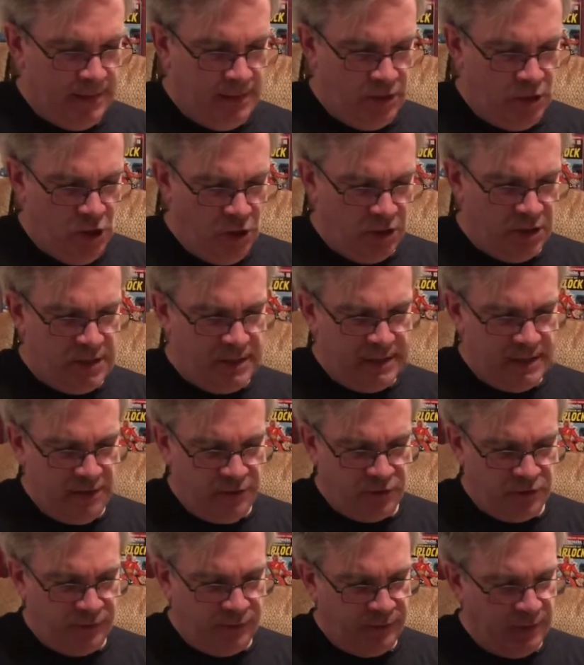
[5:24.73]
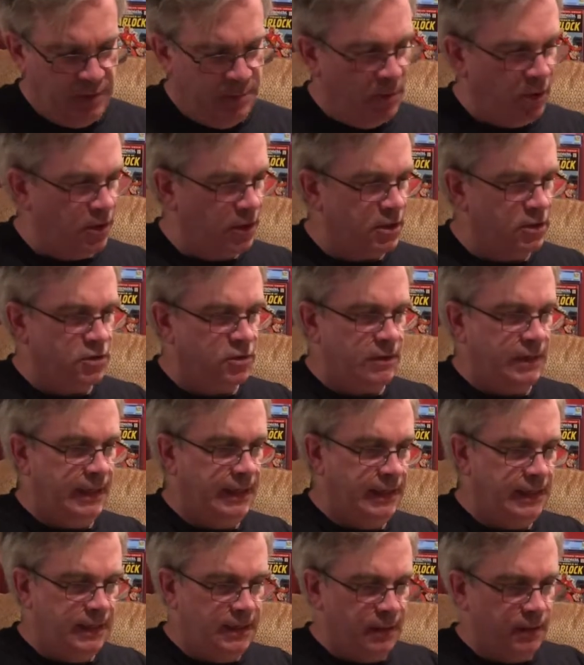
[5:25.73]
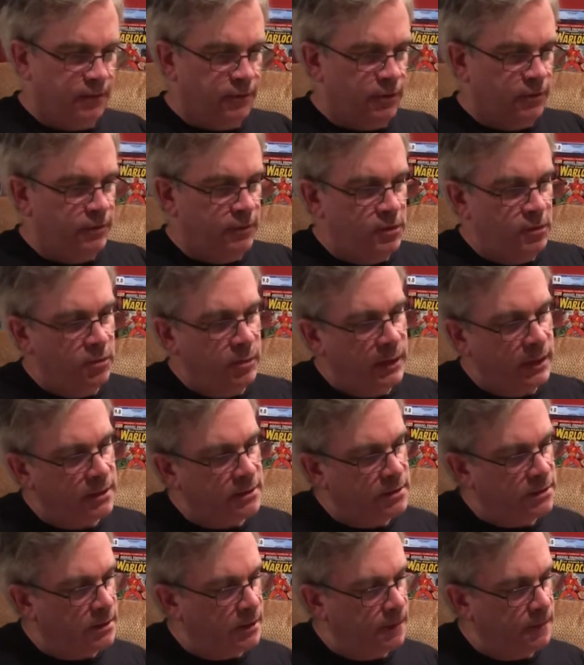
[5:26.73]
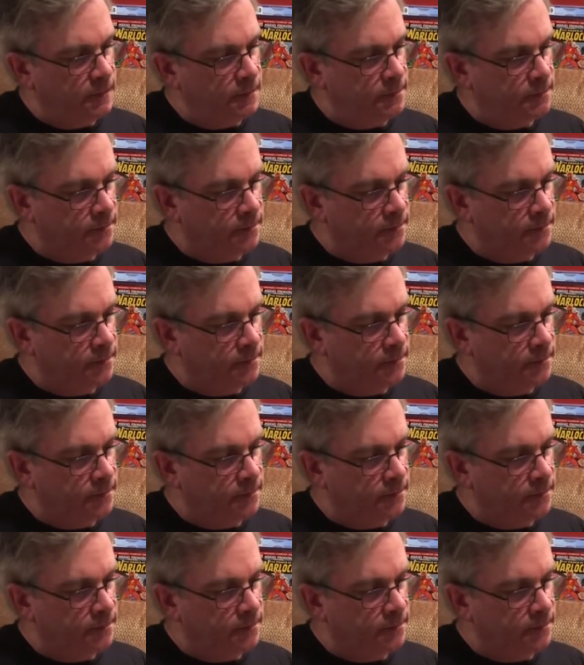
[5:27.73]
yard sales or flea markets or anything for a few weeks, so